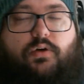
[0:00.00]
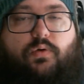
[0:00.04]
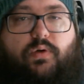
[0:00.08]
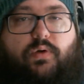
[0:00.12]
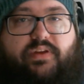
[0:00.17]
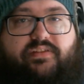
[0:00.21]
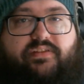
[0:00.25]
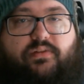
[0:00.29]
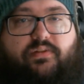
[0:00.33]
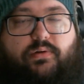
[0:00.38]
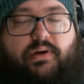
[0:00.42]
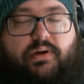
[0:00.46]

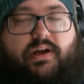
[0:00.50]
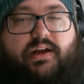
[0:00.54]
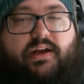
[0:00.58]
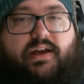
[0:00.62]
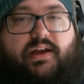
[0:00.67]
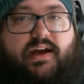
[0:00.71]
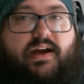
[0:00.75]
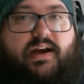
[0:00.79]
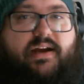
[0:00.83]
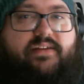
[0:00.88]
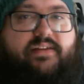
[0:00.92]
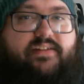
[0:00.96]
What's going on
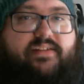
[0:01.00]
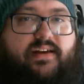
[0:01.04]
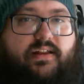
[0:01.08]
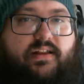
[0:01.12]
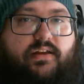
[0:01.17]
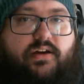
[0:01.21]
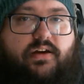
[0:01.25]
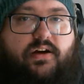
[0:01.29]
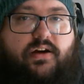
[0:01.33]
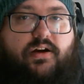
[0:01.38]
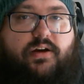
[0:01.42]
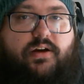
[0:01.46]
guys,
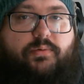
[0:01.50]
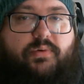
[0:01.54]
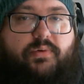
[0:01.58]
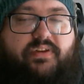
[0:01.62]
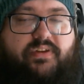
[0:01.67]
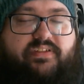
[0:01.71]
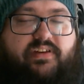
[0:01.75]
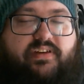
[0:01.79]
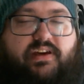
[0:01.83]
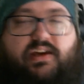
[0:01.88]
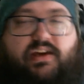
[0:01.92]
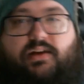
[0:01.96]
Alucard
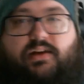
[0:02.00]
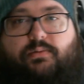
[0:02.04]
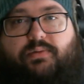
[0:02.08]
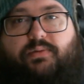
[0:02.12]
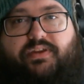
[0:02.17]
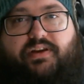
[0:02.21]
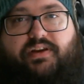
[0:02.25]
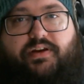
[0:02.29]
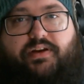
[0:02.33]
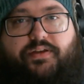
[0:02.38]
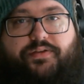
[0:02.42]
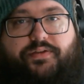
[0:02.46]
once again
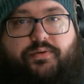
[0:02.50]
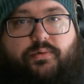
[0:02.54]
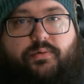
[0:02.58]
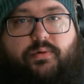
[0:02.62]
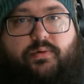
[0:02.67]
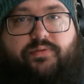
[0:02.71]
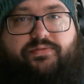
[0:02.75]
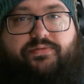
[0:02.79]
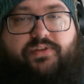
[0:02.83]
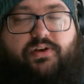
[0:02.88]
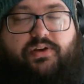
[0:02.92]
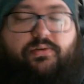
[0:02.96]
with another
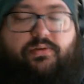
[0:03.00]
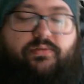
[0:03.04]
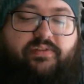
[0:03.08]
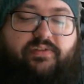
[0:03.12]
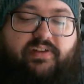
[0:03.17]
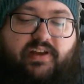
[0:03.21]
review.